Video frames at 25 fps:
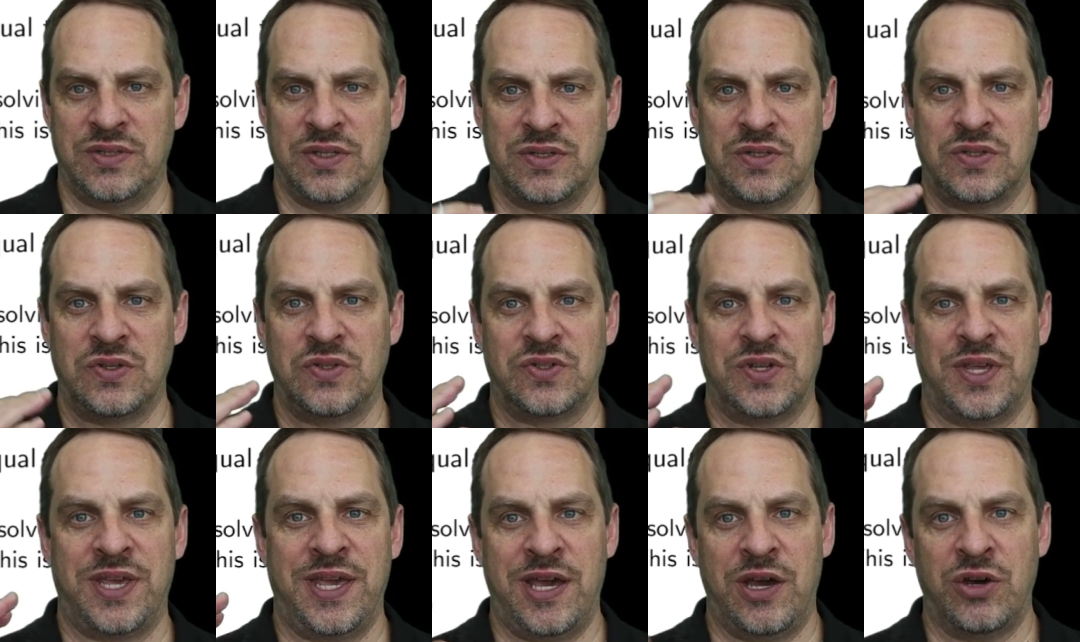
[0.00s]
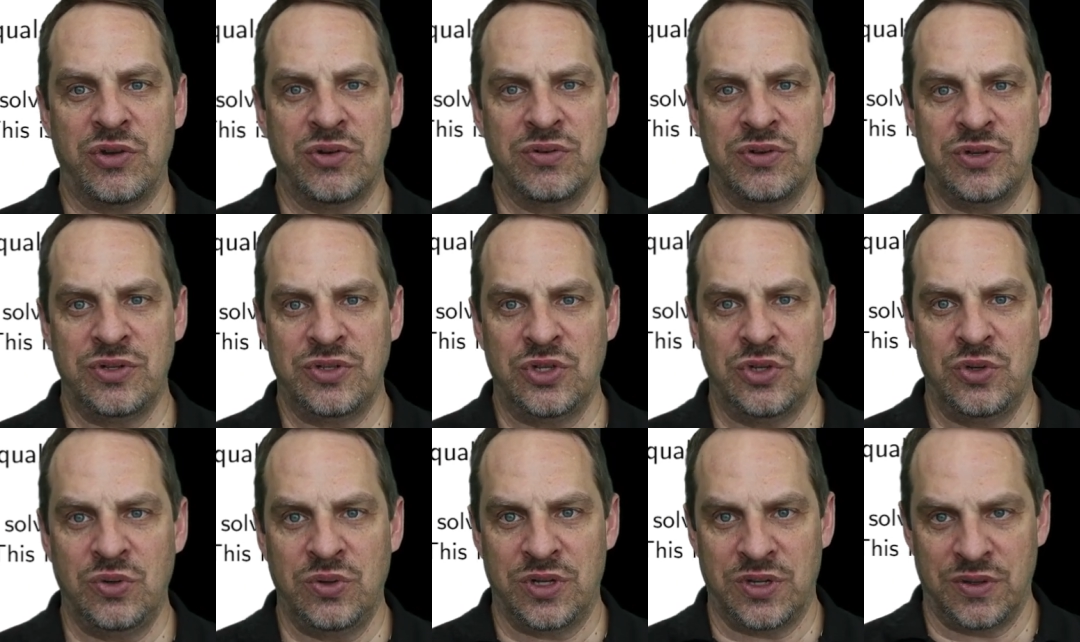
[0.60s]
This is
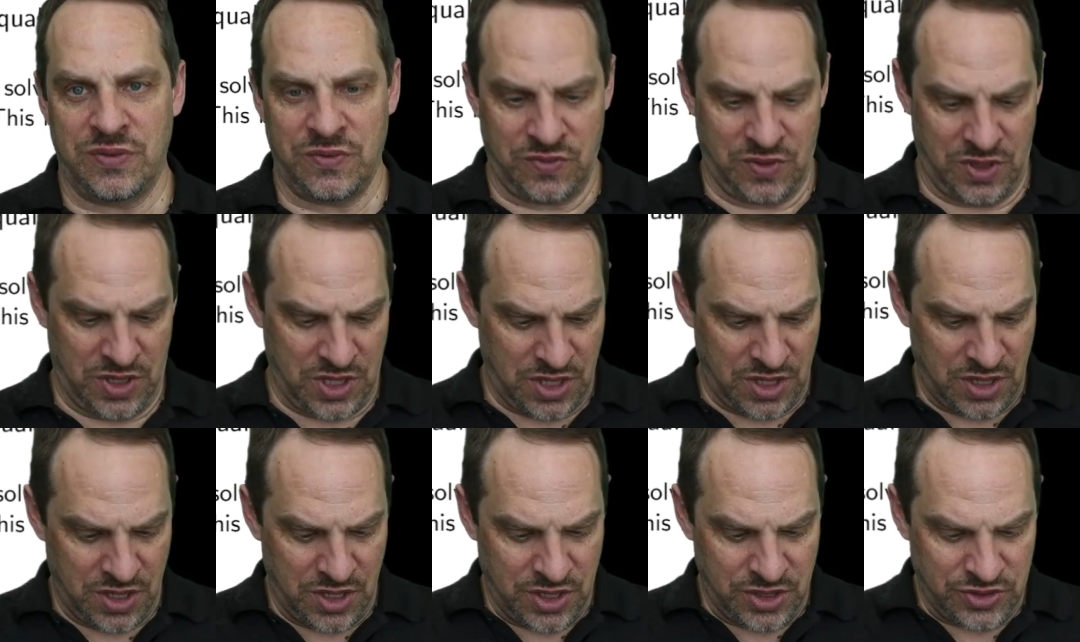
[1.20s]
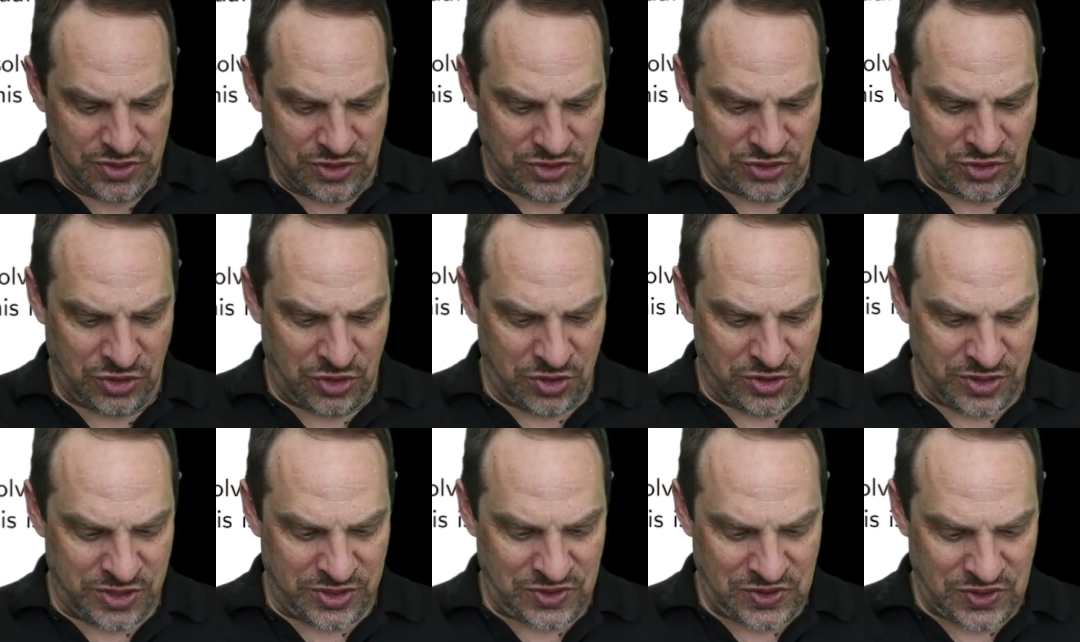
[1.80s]
counterintuitive to
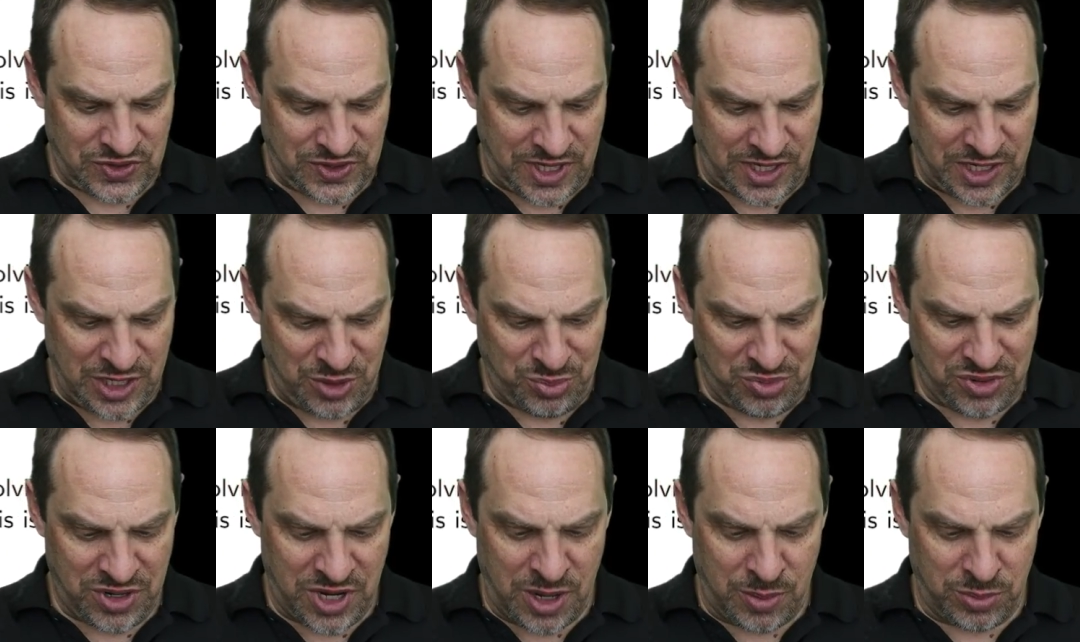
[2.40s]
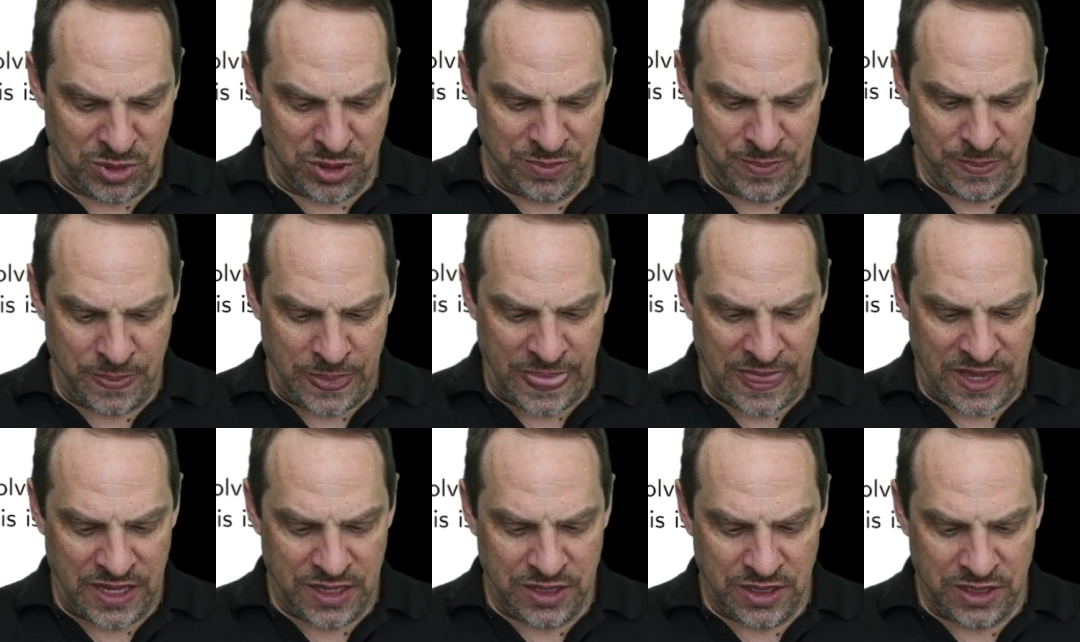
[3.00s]
turn a steady problem
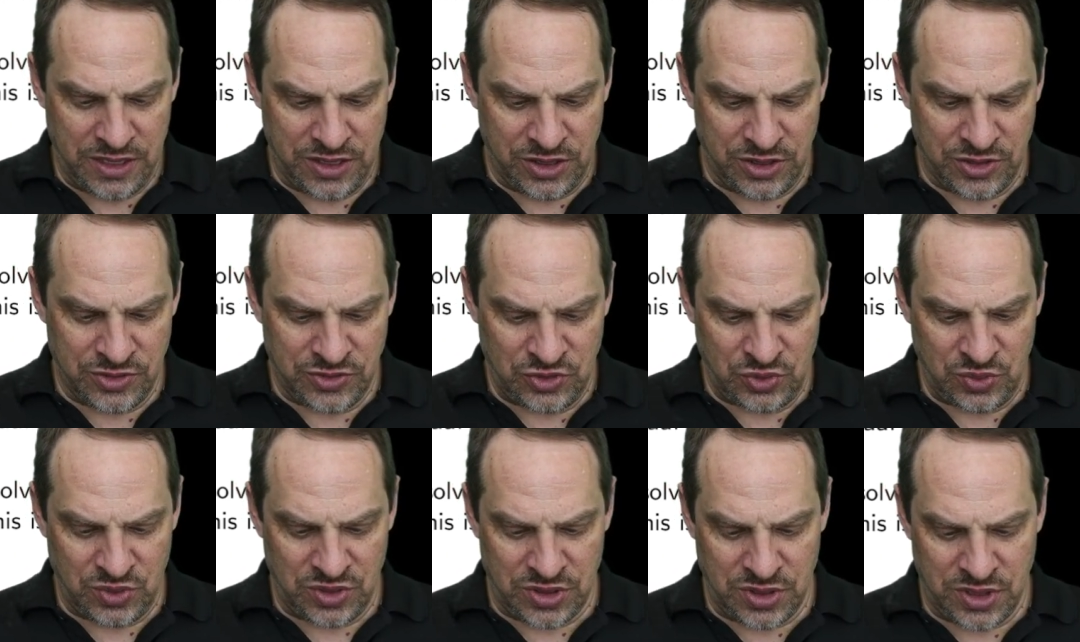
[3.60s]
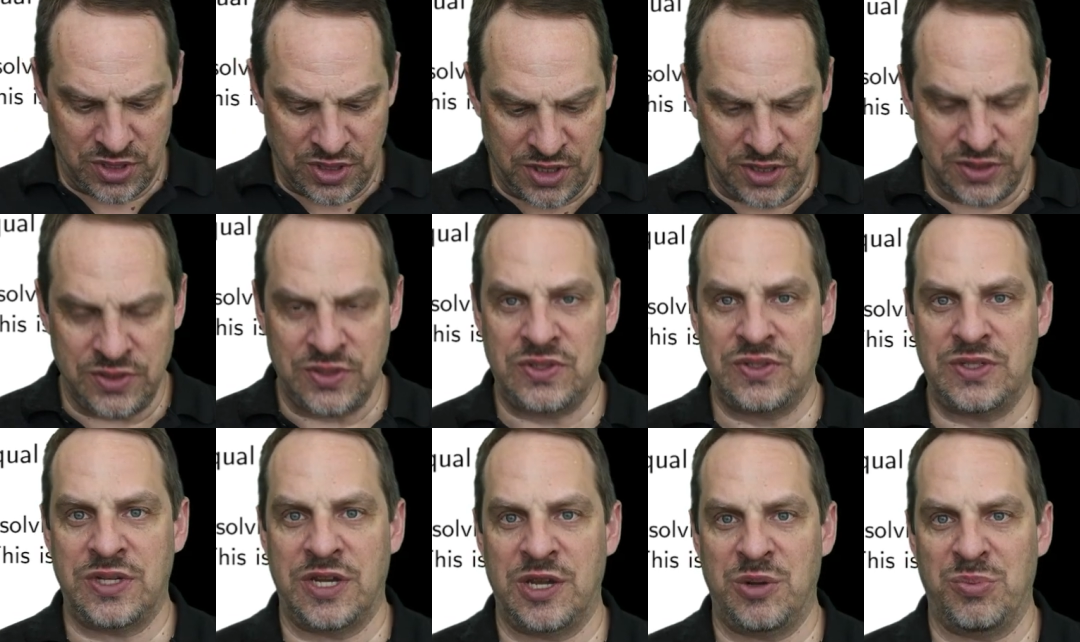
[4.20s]
into an
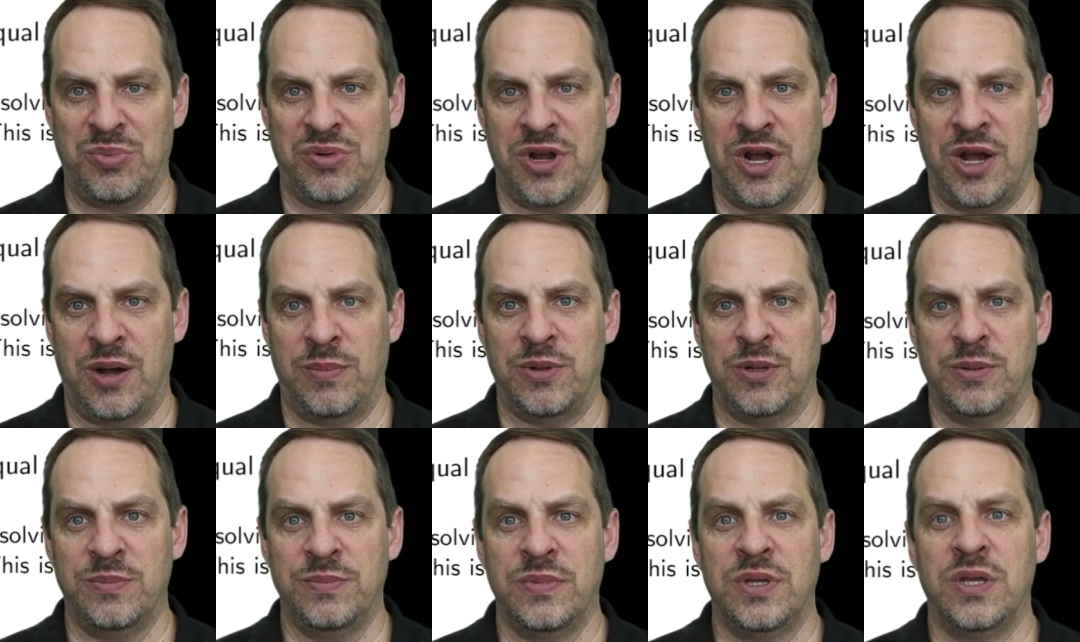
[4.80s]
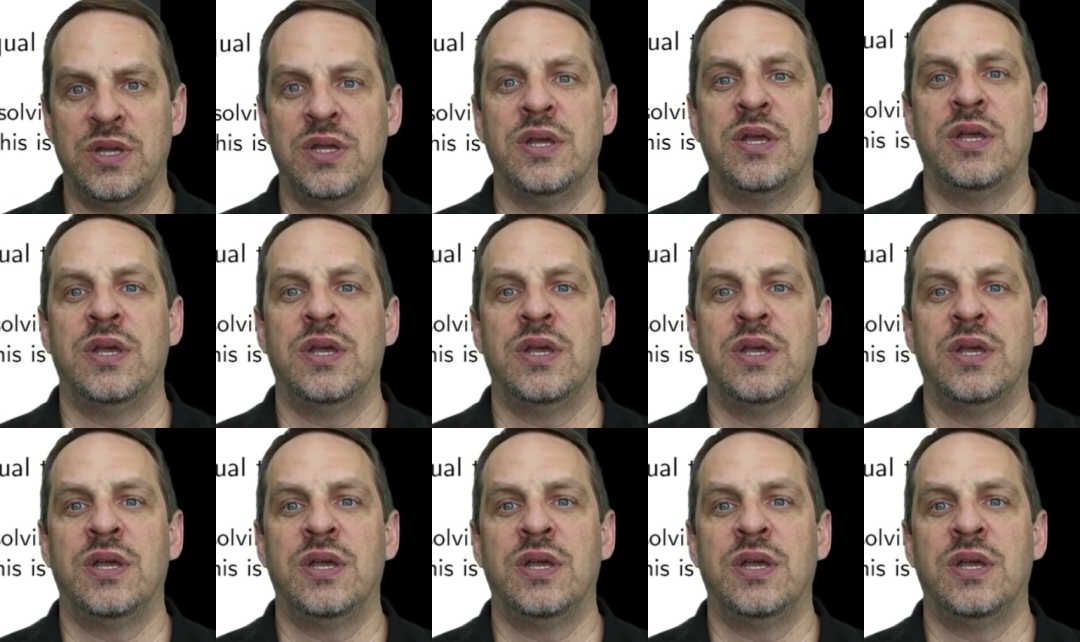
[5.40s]
unsteady problem.